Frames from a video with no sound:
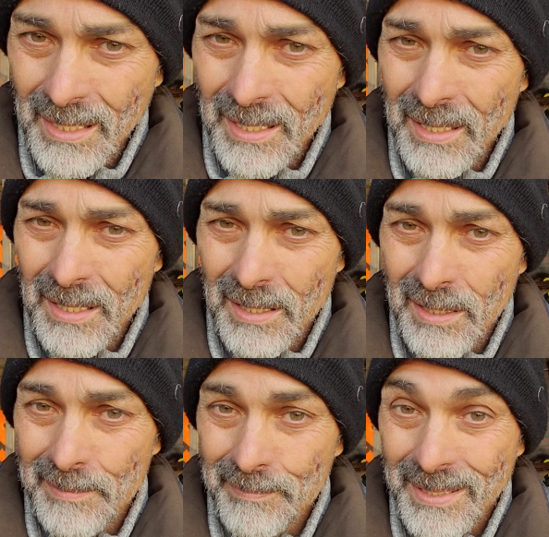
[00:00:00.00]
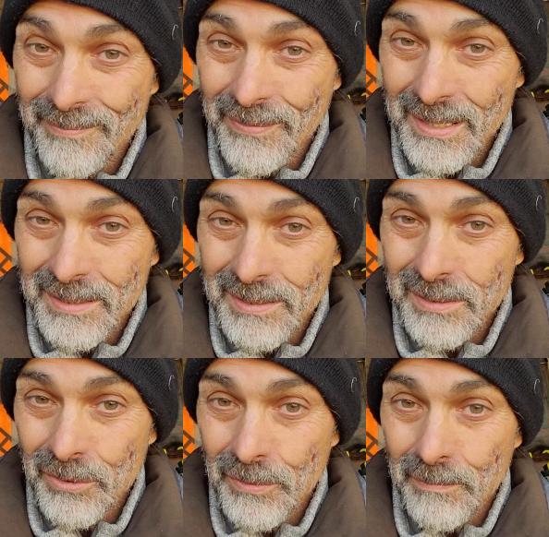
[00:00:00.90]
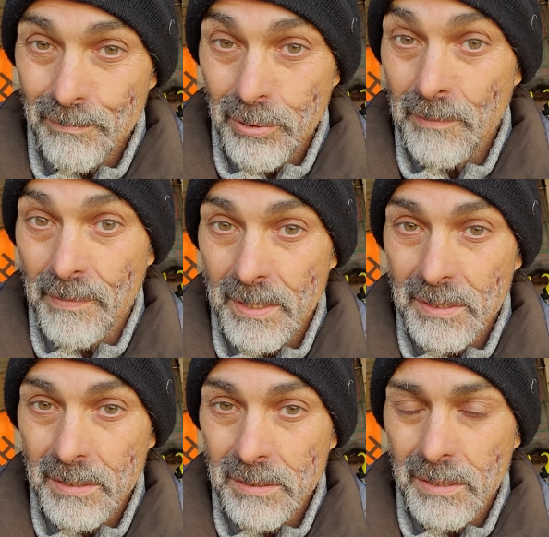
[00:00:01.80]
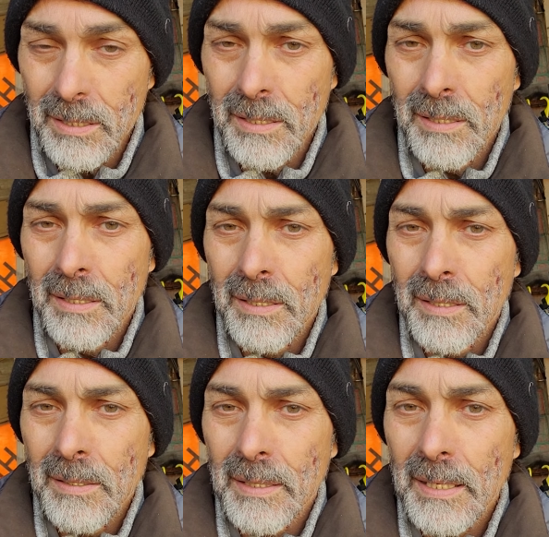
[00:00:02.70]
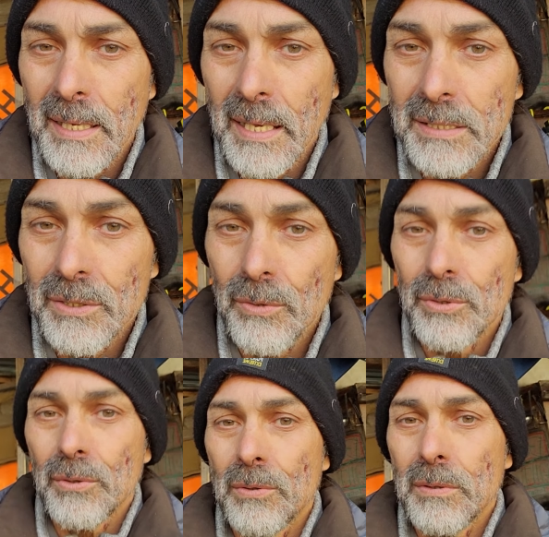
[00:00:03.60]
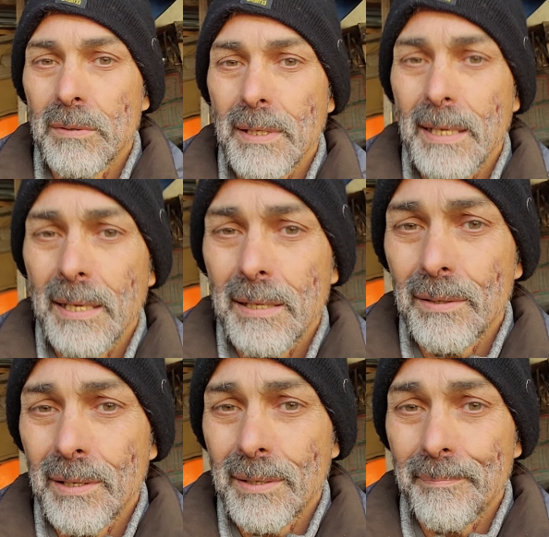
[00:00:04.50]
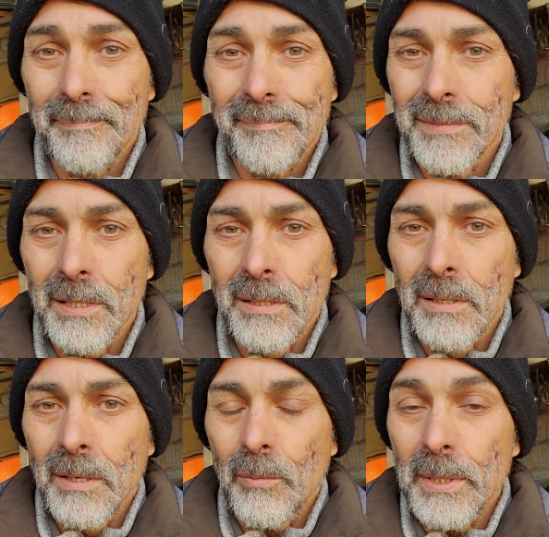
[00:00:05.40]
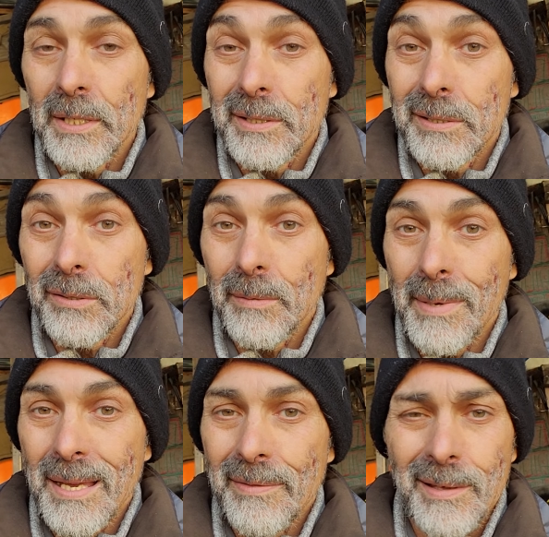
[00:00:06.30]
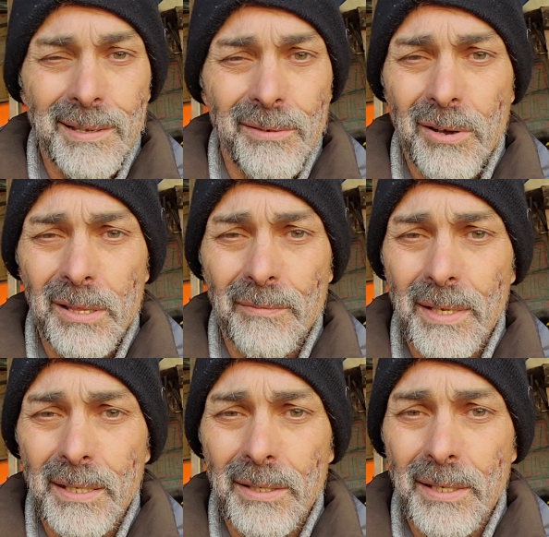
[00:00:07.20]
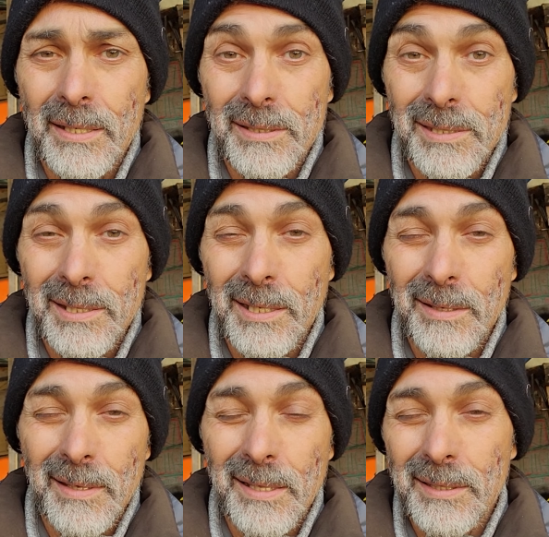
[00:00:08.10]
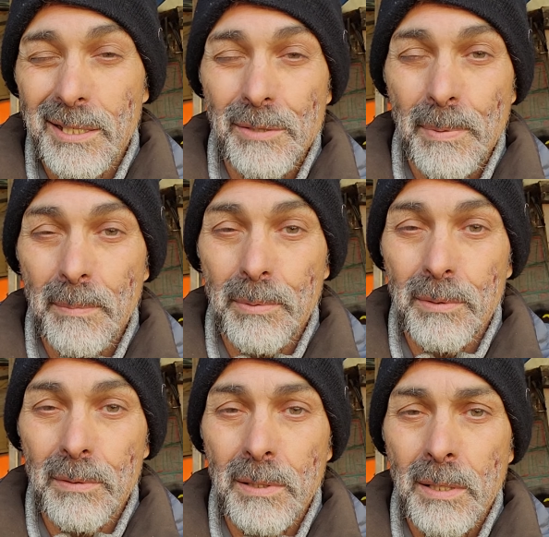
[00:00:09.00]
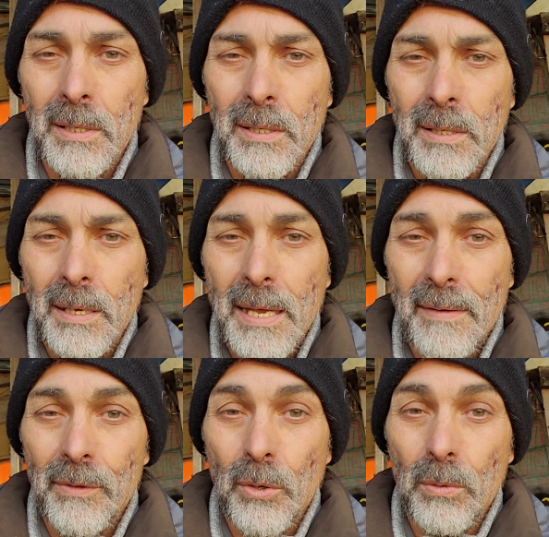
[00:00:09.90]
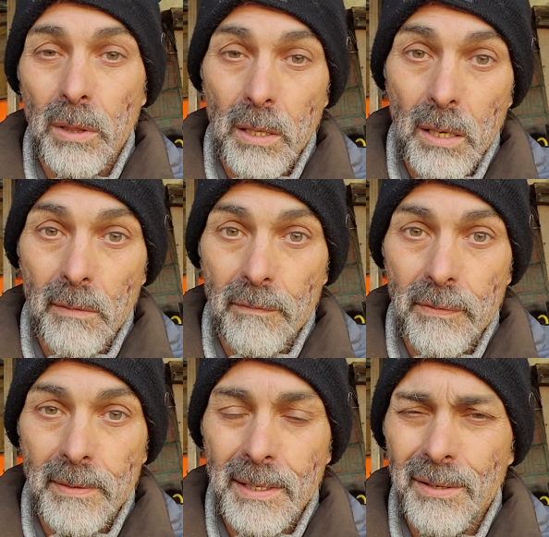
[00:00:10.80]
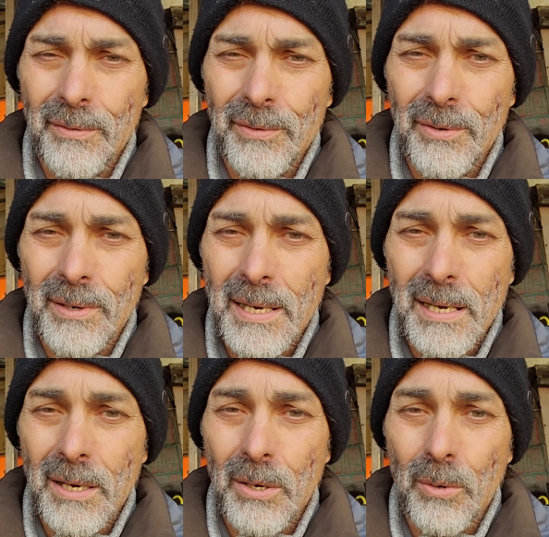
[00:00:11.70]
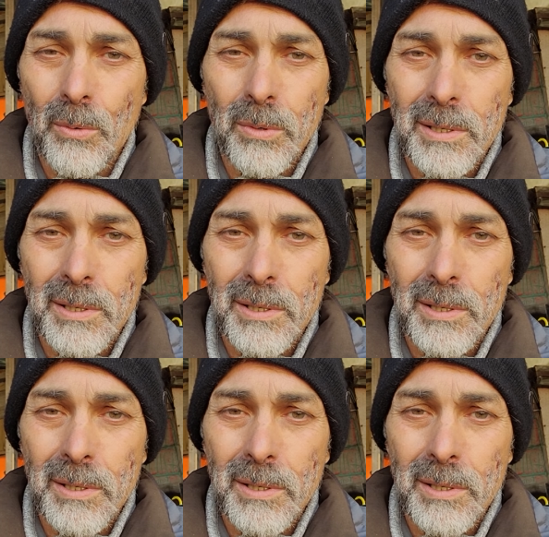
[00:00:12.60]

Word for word: he uh, confesses or professes that he has no soul. And um, when you just do the math on all of it, you can see that these people have no love. They don't know how